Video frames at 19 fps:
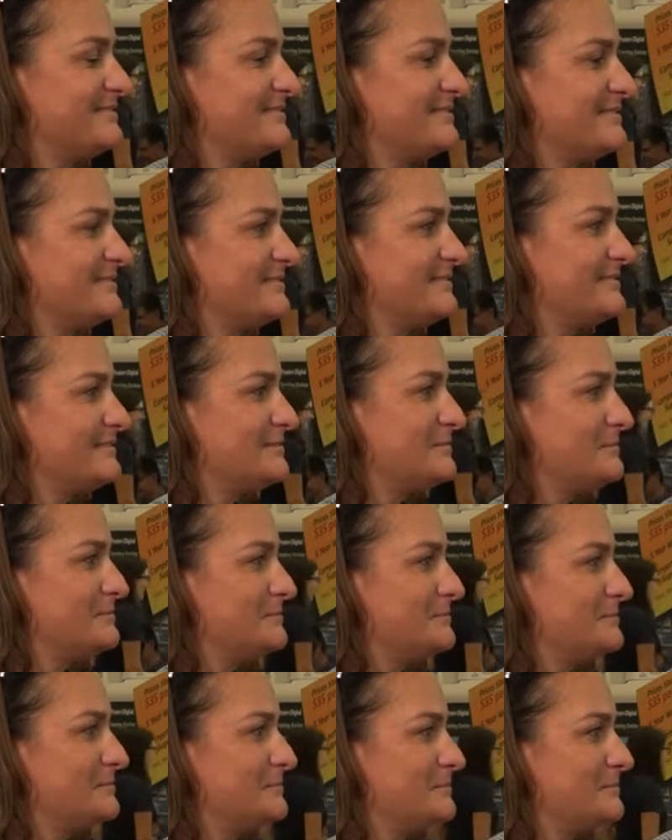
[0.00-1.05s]

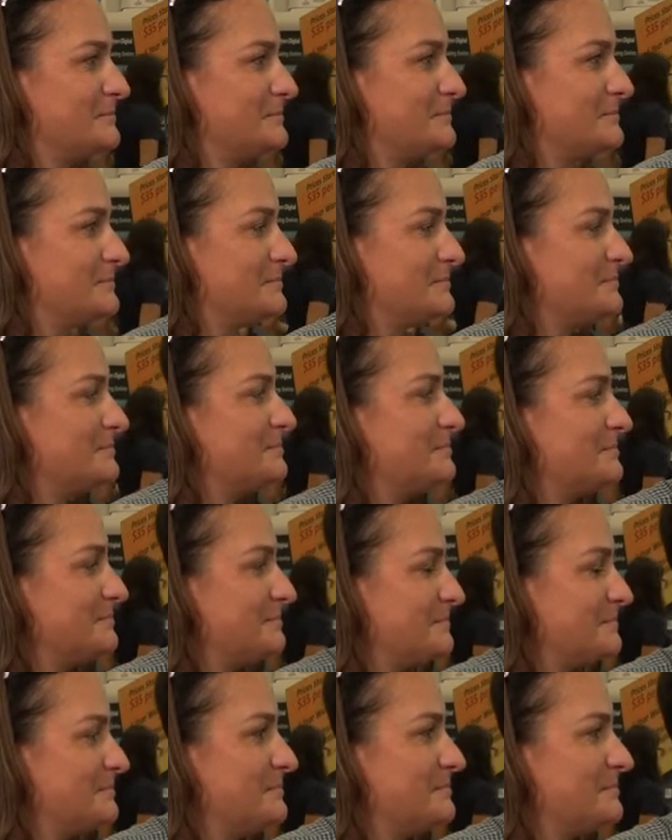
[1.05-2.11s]

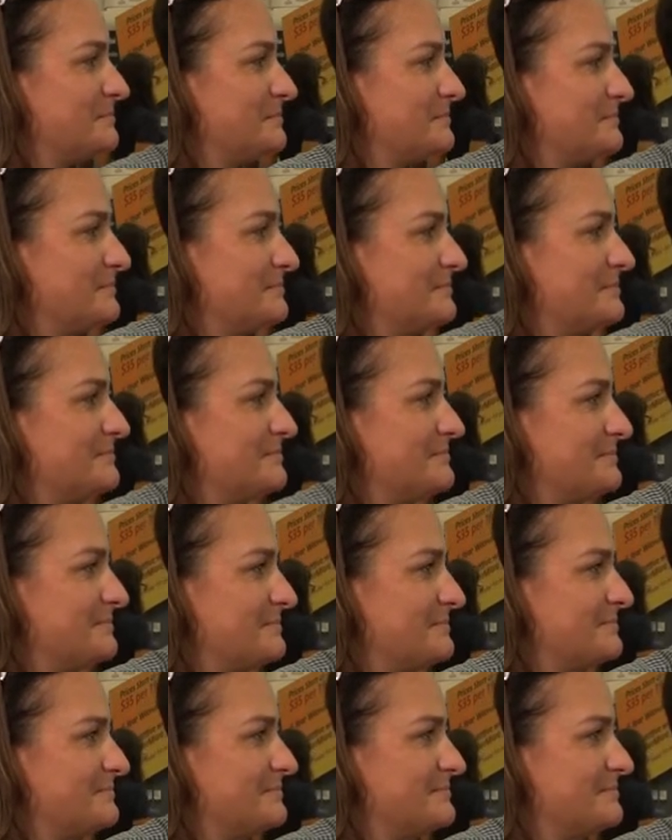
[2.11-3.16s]

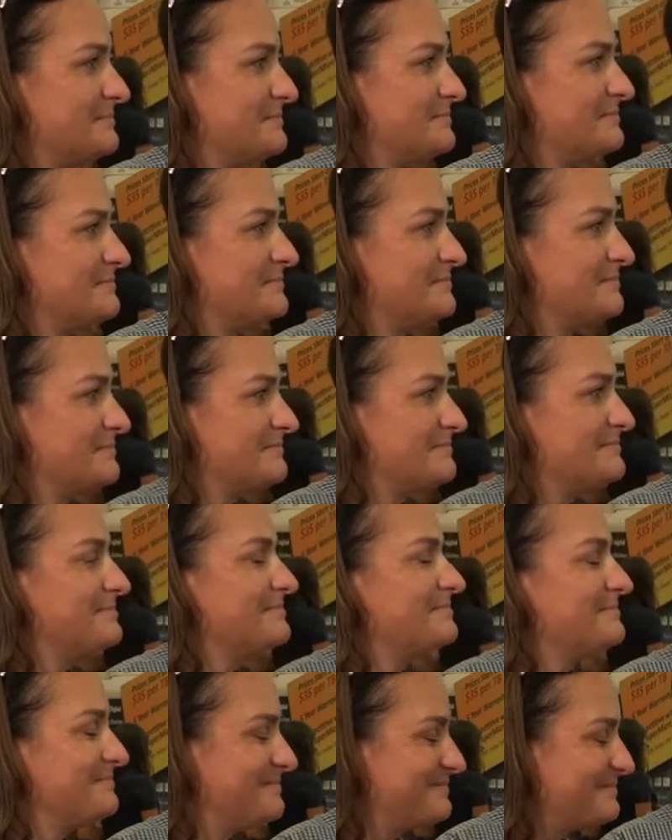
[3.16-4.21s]

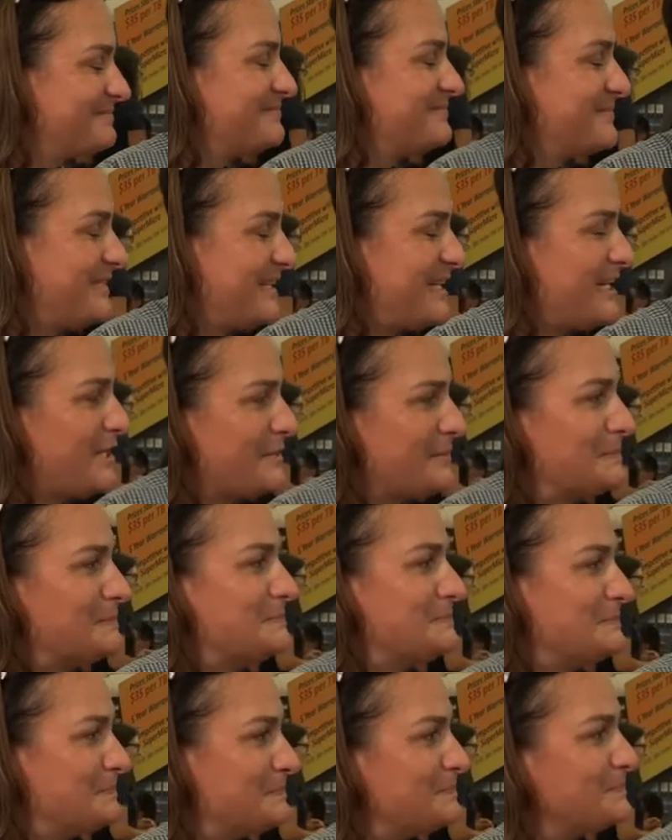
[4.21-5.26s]

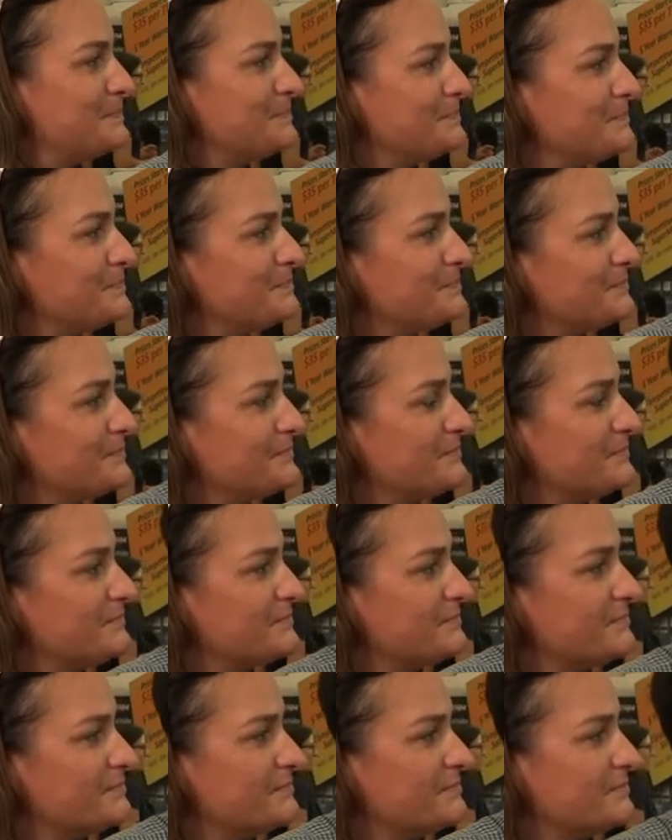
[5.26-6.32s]

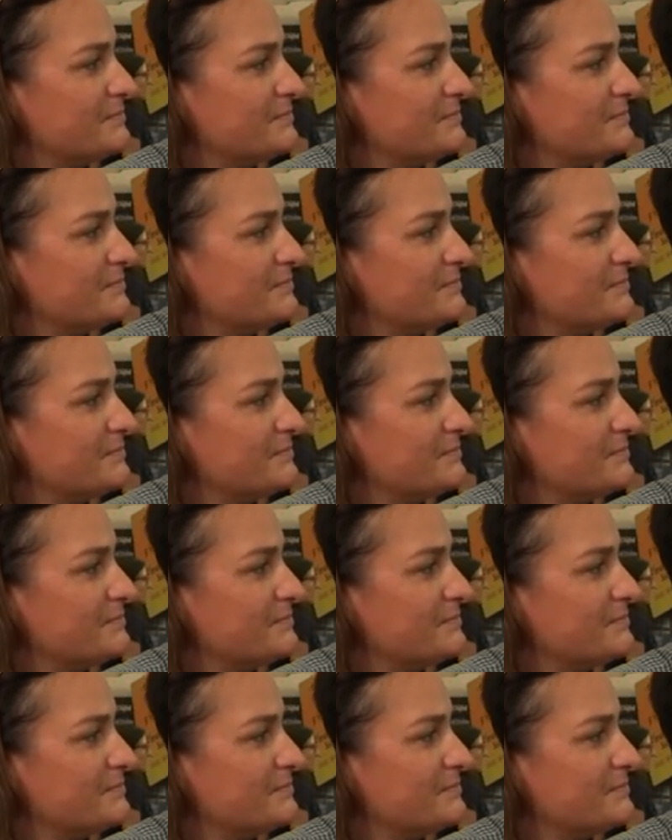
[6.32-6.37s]
(not speaking)